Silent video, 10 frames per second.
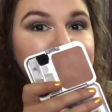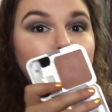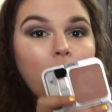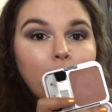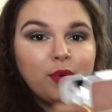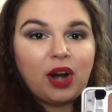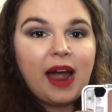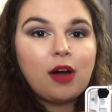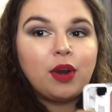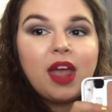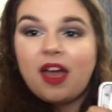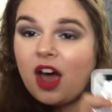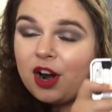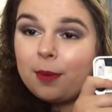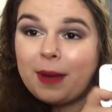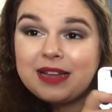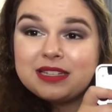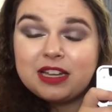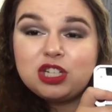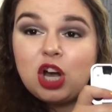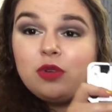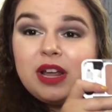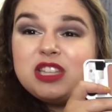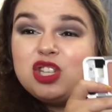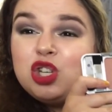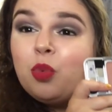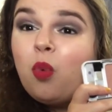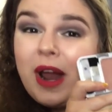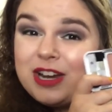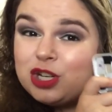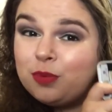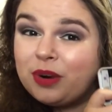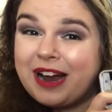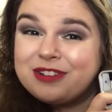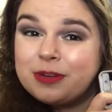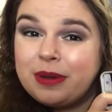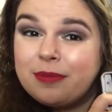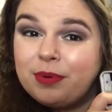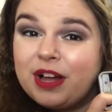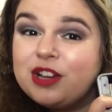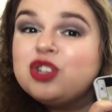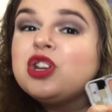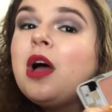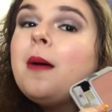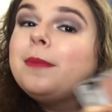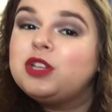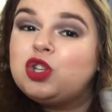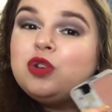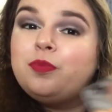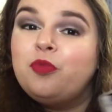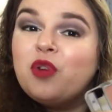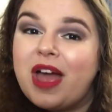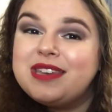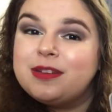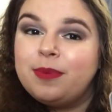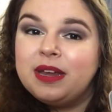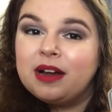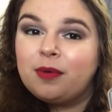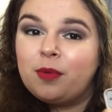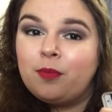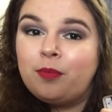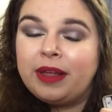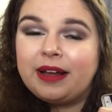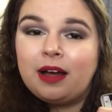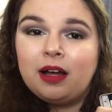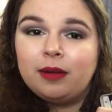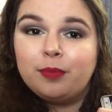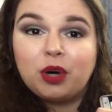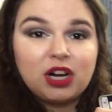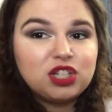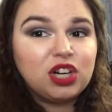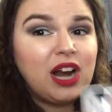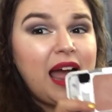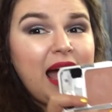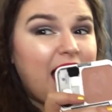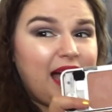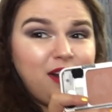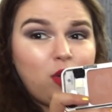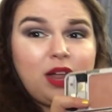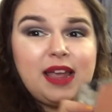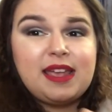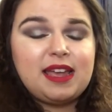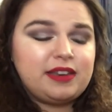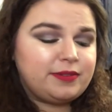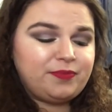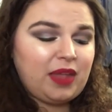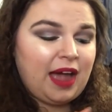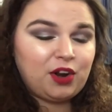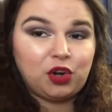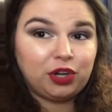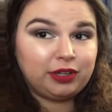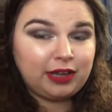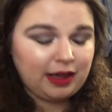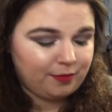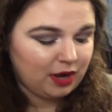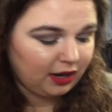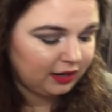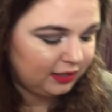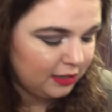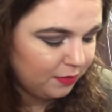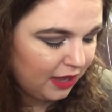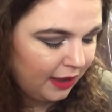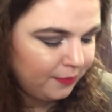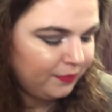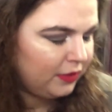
It's more brown. And on my skin tone, it's way too brown to be a blush, but too red to be a bronzer. I don't like it at all. I'm not going to keep that.